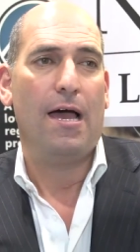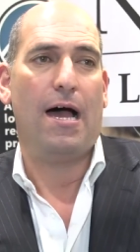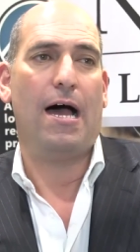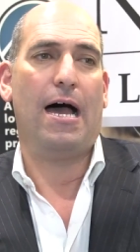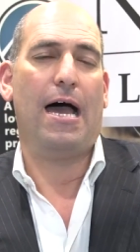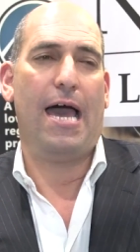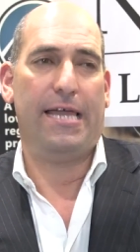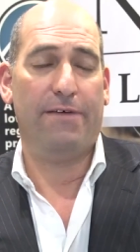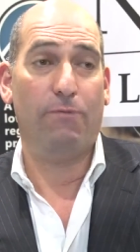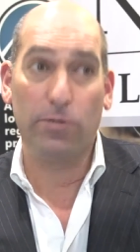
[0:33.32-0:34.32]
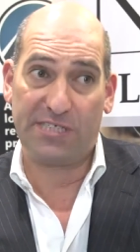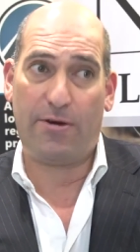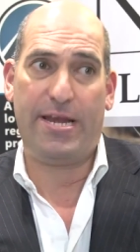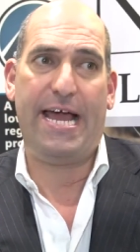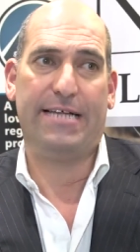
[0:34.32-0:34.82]
Uh, and they've
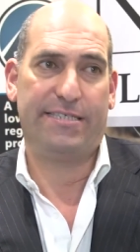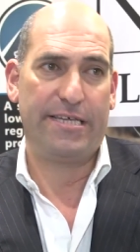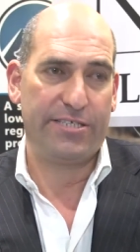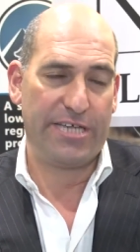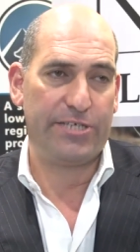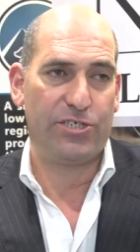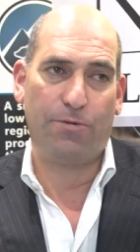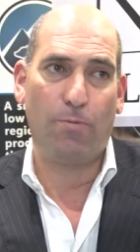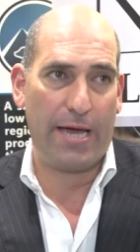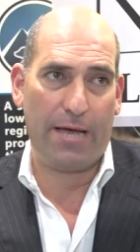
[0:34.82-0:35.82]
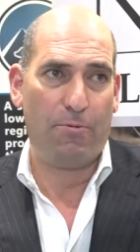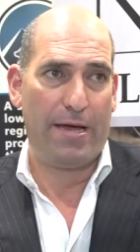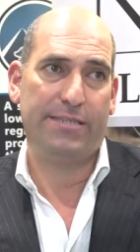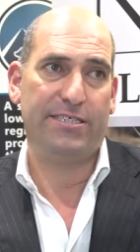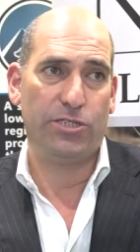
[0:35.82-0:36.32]
also announced the intention where,
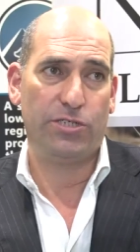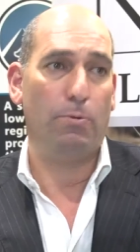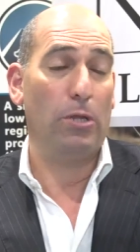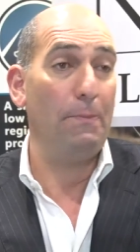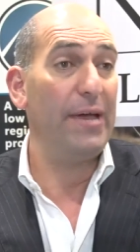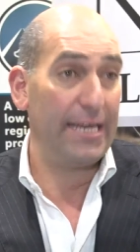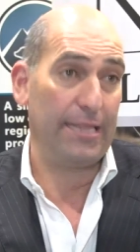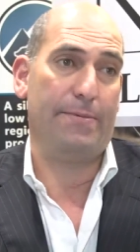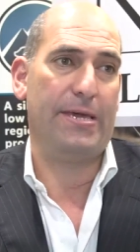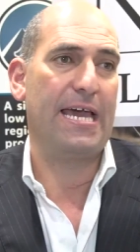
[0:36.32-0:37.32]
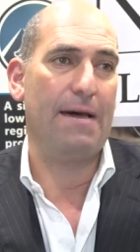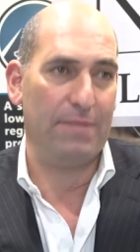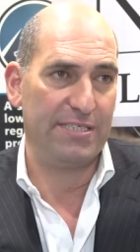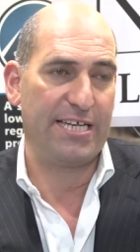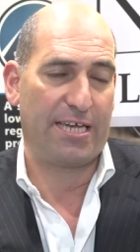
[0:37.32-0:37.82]
where Zijin will immediately
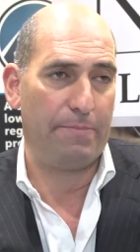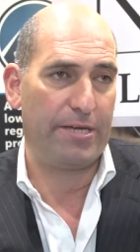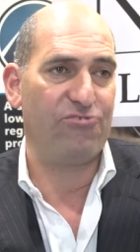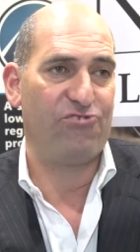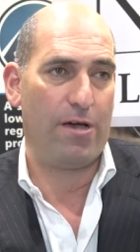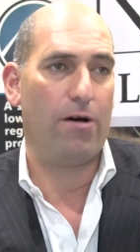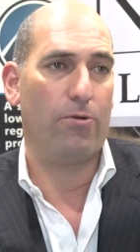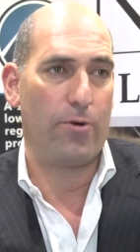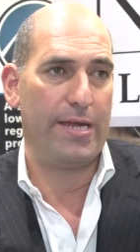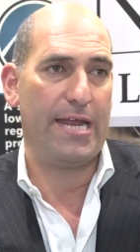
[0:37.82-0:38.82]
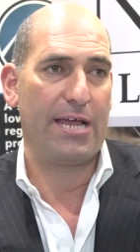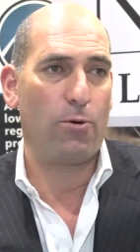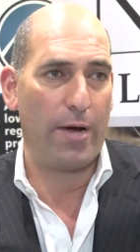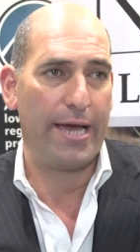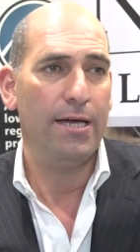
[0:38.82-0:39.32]
become the second biggest shareholder in
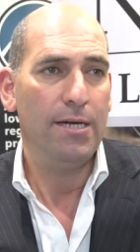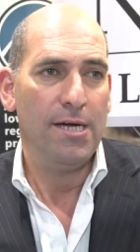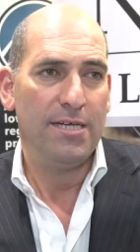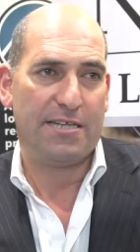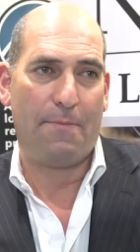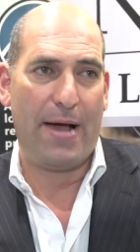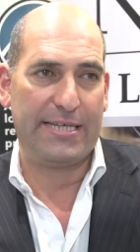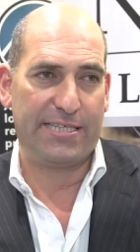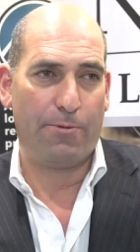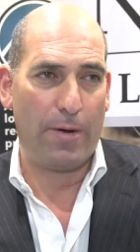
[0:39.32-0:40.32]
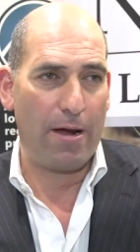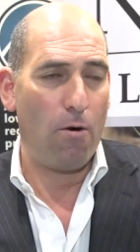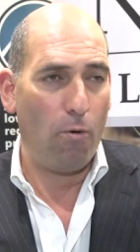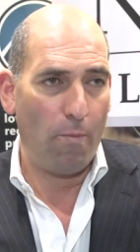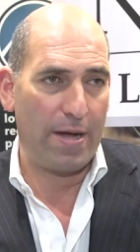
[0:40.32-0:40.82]
Nkwe. So basically, we
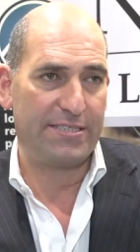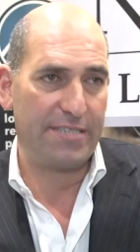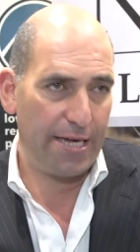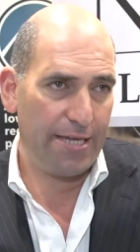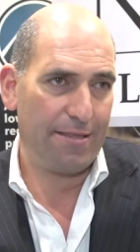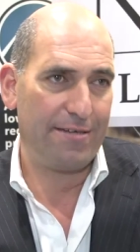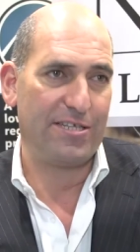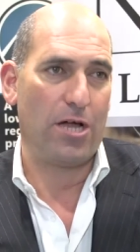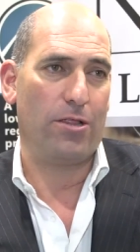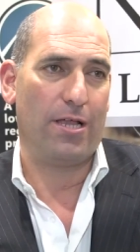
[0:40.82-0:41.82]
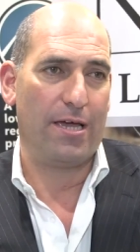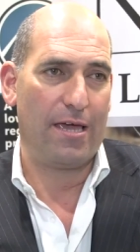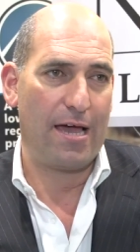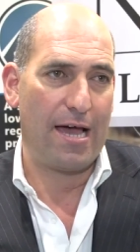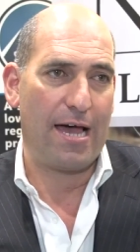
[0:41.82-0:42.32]
are almost there. There's
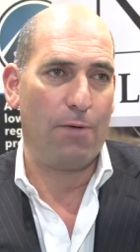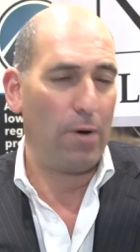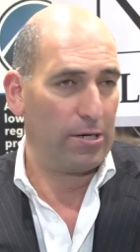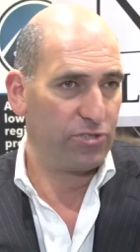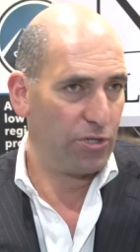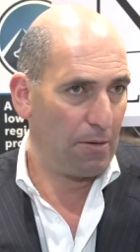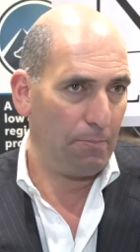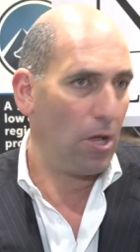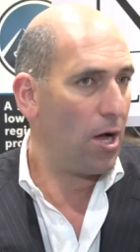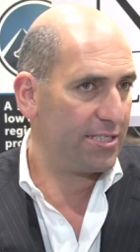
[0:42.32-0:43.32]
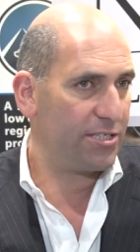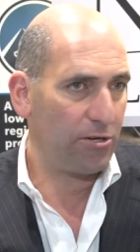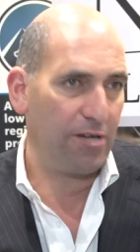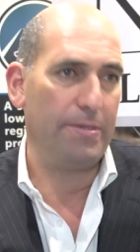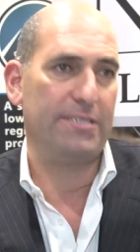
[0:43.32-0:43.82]
only uh, one or two compliance
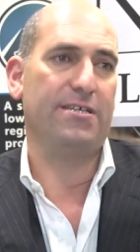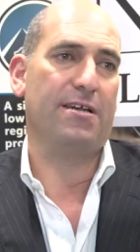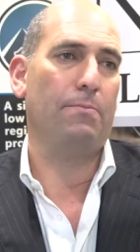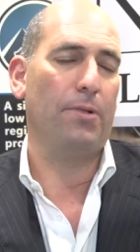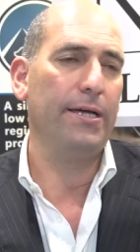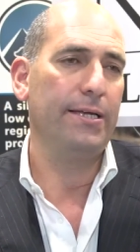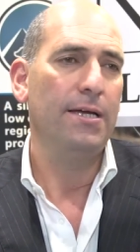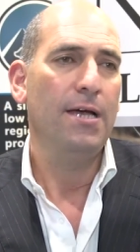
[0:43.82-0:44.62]
documents to complete,